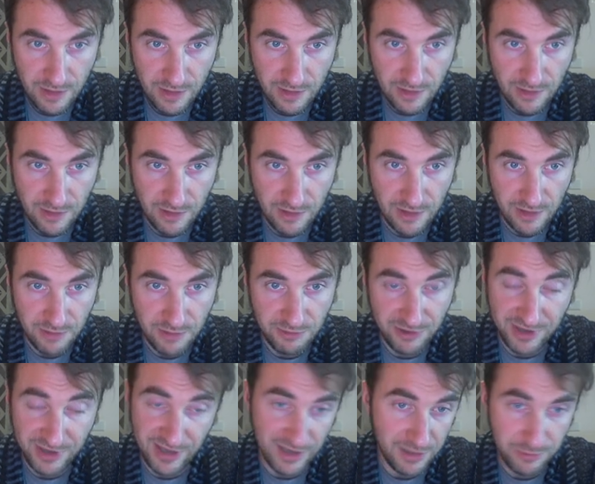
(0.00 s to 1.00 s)

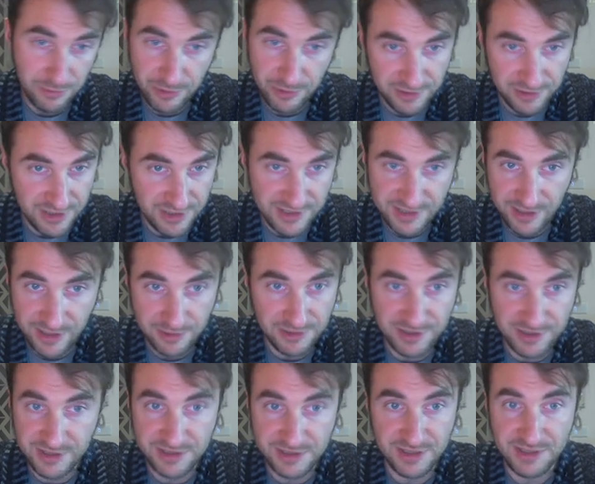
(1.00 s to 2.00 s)
Okay, I wrote this out
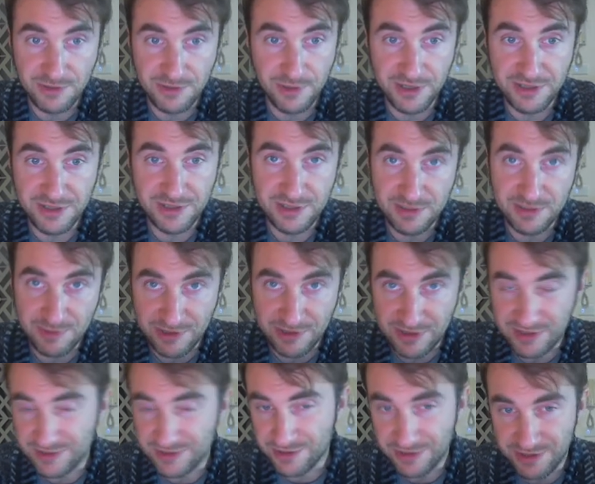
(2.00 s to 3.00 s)
just as questions, but these
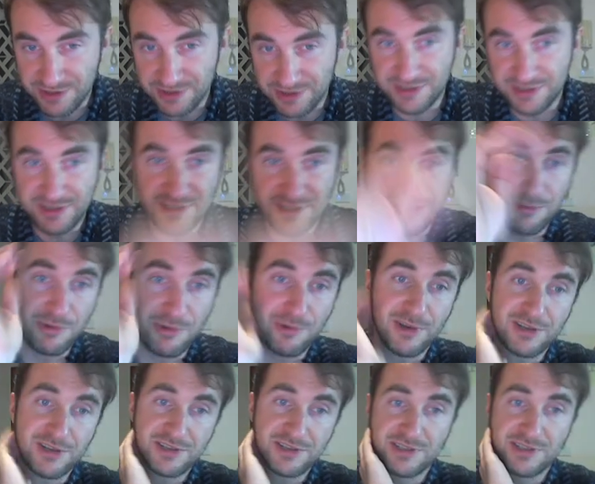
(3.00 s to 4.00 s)
are just some
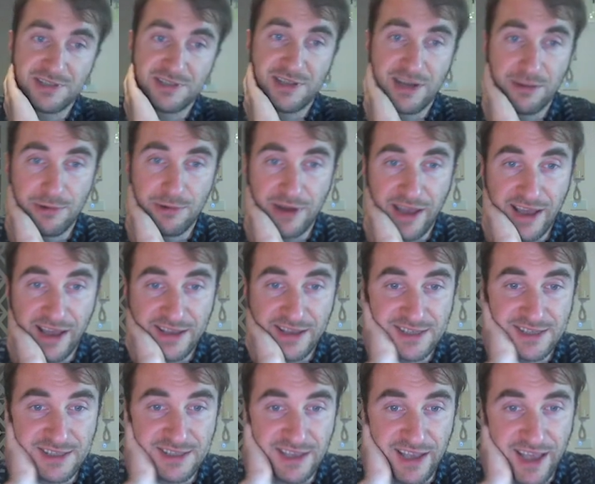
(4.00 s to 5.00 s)
questions that I would ask
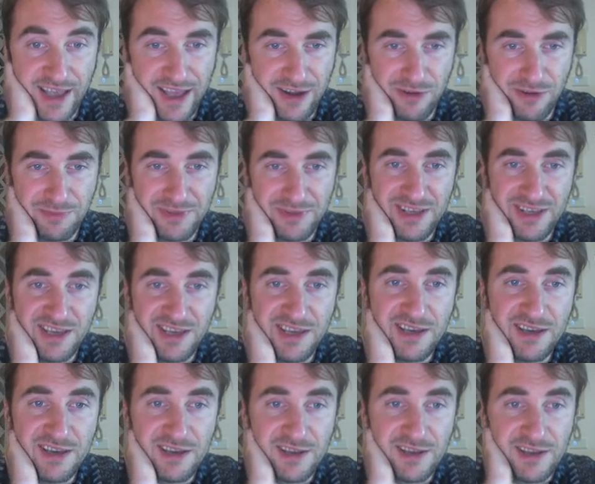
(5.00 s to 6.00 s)
the adoptee,
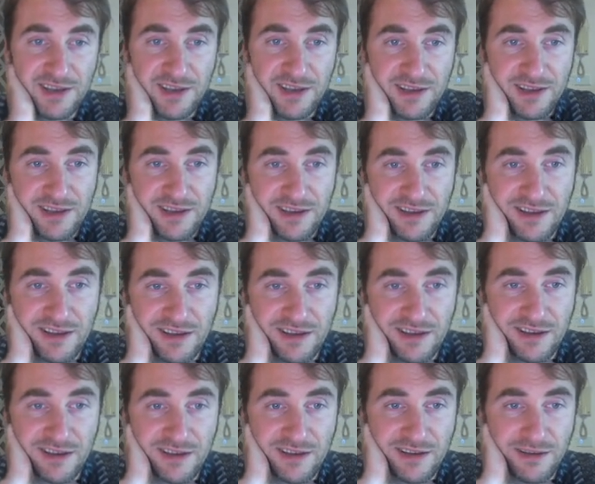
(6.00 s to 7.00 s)

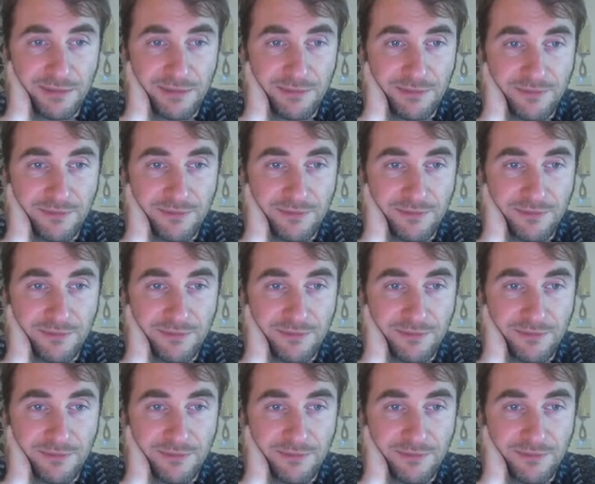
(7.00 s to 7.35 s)
or